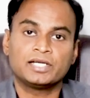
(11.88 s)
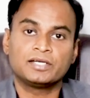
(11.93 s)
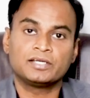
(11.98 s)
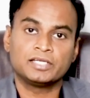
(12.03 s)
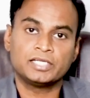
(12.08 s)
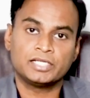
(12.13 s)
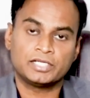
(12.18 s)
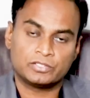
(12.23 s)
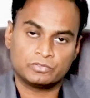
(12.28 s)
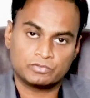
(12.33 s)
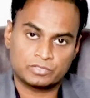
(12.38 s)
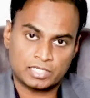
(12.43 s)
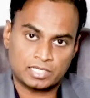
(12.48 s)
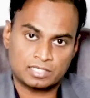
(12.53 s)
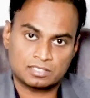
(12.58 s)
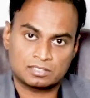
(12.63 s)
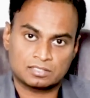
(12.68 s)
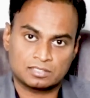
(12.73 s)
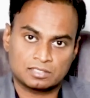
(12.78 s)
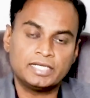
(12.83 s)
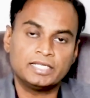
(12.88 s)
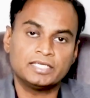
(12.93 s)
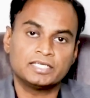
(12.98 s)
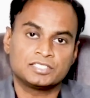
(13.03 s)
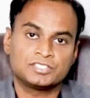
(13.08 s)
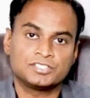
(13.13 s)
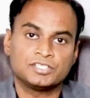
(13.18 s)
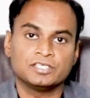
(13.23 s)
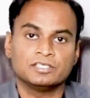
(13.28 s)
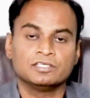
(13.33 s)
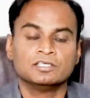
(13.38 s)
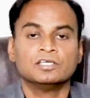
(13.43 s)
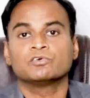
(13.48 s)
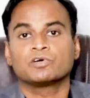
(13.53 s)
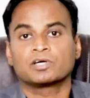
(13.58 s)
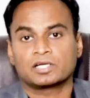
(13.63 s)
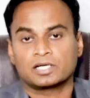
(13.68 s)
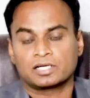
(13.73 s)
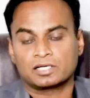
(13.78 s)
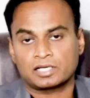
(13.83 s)
blood relatives has ADHD, you
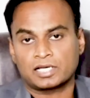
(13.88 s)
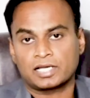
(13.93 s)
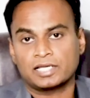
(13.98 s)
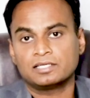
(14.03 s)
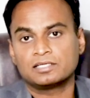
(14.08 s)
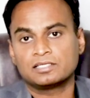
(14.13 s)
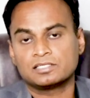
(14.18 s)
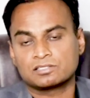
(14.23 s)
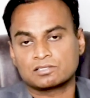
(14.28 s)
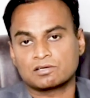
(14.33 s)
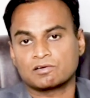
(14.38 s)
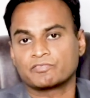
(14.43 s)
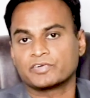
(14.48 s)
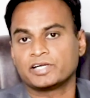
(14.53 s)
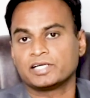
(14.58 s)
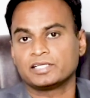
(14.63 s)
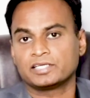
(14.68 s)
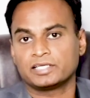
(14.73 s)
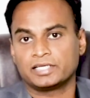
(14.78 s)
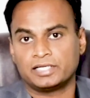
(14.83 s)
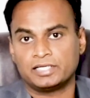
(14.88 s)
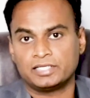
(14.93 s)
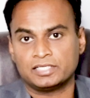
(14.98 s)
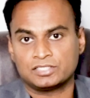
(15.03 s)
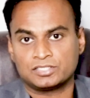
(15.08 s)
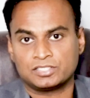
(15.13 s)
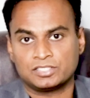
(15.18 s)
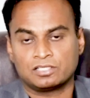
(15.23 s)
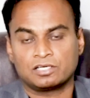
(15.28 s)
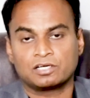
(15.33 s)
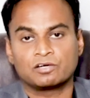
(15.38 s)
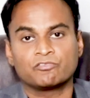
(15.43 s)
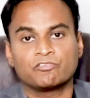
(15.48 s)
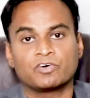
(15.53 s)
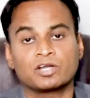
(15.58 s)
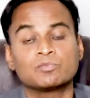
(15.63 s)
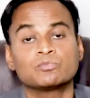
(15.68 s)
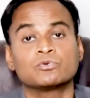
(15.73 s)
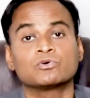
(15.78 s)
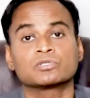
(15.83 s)
are at high risk of getting ADHD. And
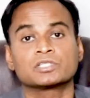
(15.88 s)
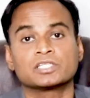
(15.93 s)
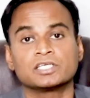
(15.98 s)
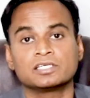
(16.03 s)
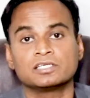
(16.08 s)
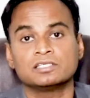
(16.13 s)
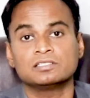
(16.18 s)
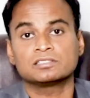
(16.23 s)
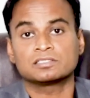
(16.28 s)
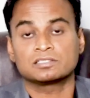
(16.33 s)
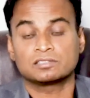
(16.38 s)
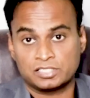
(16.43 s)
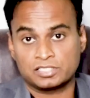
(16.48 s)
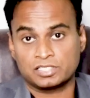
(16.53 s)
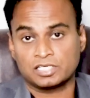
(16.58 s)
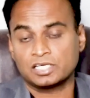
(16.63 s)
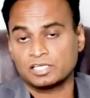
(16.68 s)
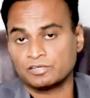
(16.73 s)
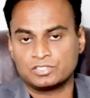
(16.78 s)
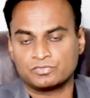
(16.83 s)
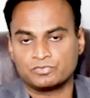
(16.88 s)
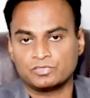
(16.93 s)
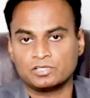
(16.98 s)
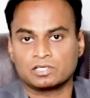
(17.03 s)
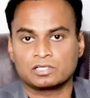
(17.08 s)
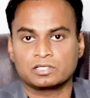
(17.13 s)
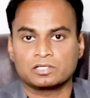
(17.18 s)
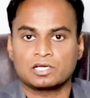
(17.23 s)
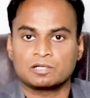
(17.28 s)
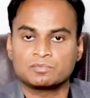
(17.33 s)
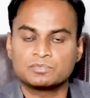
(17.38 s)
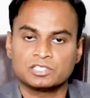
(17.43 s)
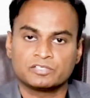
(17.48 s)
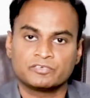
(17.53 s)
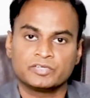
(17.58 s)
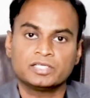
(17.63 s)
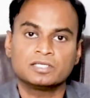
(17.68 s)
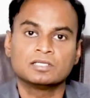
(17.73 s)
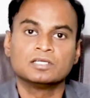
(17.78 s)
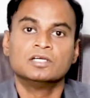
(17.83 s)
one more thing is recent which we are
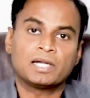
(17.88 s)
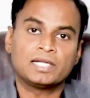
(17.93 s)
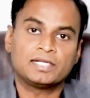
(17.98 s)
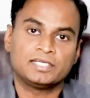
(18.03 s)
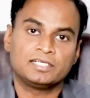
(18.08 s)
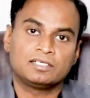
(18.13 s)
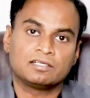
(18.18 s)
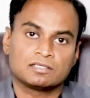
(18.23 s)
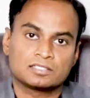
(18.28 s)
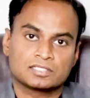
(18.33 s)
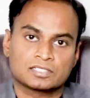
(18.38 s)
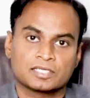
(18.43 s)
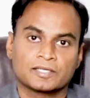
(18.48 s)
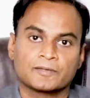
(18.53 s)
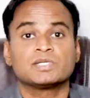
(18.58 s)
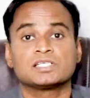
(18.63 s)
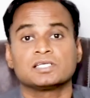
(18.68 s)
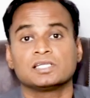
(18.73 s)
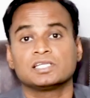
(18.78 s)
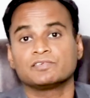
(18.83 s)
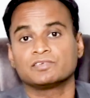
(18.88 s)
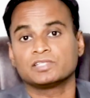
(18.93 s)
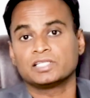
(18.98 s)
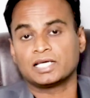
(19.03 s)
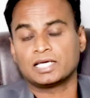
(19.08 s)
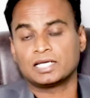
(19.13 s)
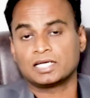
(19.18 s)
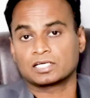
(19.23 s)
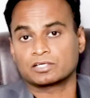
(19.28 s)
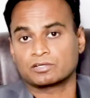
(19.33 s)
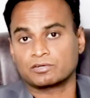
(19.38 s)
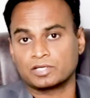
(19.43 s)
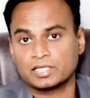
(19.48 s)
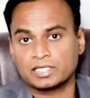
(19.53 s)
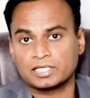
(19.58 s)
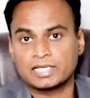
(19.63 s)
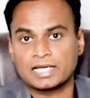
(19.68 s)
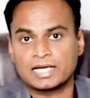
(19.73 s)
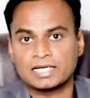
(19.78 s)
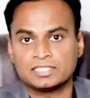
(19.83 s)
observing multitask, especially with the
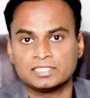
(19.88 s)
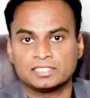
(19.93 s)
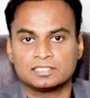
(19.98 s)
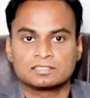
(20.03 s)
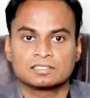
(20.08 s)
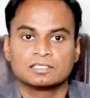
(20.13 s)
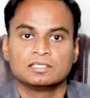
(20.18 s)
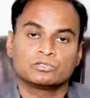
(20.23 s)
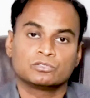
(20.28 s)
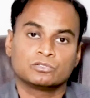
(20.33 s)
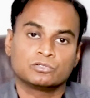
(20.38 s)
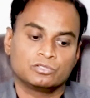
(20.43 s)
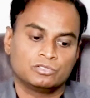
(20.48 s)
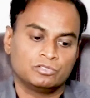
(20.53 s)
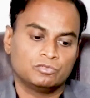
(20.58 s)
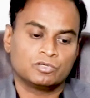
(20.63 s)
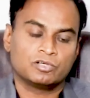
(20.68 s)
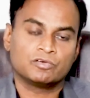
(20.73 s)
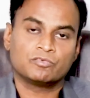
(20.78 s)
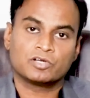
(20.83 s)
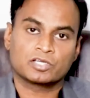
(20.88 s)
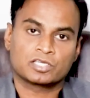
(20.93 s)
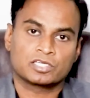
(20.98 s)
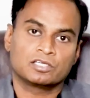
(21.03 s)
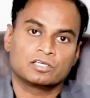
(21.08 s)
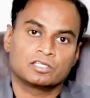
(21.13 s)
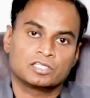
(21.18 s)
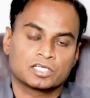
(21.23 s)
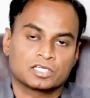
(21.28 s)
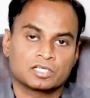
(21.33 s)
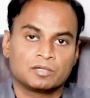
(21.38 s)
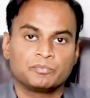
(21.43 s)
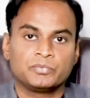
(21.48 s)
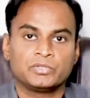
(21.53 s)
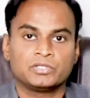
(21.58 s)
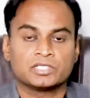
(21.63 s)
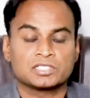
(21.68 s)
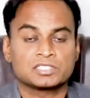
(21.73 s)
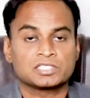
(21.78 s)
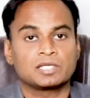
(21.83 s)
electronic gadgets. So you are working on the
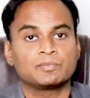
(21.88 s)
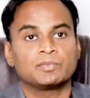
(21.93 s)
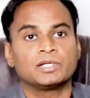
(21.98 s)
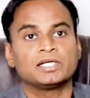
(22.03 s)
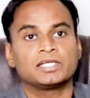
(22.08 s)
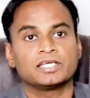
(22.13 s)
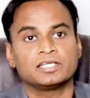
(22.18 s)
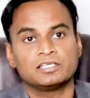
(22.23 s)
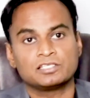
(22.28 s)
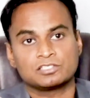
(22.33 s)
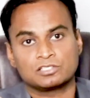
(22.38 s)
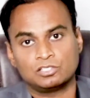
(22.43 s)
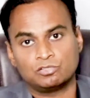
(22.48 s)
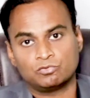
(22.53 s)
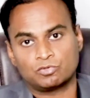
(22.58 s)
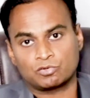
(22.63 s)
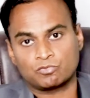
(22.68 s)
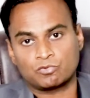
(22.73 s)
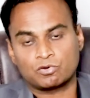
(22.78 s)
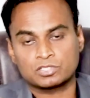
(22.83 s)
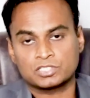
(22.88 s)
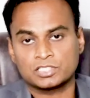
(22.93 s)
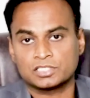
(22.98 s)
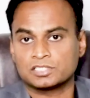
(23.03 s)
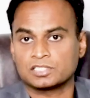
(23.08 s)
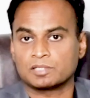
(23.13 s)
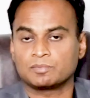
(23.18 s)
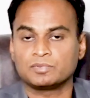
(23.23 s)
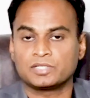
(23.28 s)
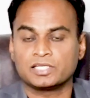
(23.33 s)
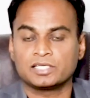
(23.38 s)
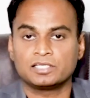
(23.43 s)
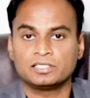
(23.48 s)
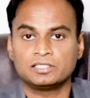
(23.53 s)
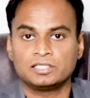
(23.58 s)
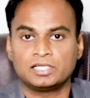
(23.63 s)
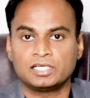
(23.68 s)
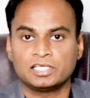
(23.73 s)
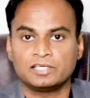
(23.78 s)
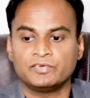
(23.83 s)
computer simultaneously, you are watching something in
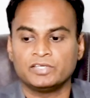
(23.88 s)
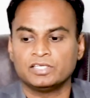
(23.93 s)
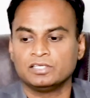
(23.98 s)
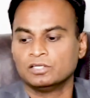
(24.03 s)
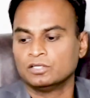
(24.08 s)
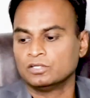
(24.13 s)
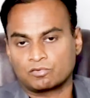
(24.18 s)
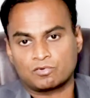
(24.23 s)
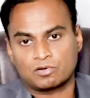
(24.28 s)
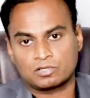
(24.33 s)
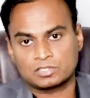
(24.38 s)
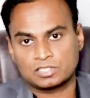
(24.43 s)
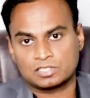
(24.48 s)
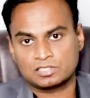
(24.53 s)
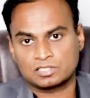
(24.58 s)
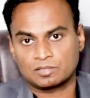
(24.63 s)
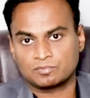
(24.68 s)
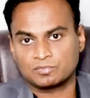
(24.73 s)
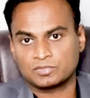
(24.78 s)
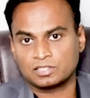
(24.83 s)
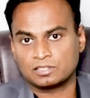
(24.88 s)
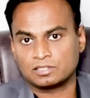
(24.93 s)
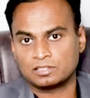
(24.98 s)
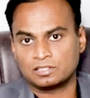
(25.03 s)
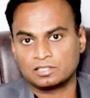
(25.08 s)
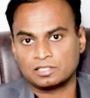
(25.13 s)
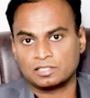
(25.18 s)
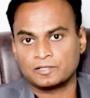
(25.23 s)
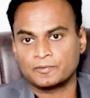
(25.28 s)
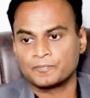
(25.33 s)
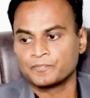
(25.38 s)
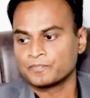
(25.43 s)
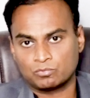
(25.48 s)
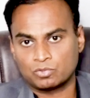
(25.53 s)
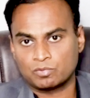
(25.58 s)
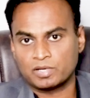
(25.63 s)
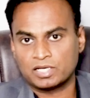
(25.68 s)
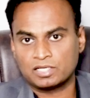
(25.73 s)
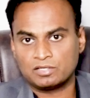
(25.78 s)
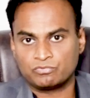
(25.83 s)
the TV, you are watching something in the
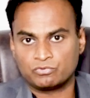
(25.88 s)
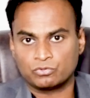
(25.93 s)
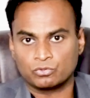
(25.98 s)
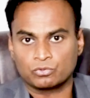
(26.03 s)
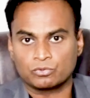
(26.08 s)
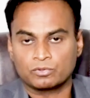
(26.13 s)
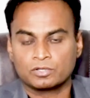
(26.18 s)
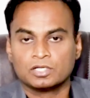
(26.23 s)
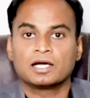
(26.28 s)
mobile phone,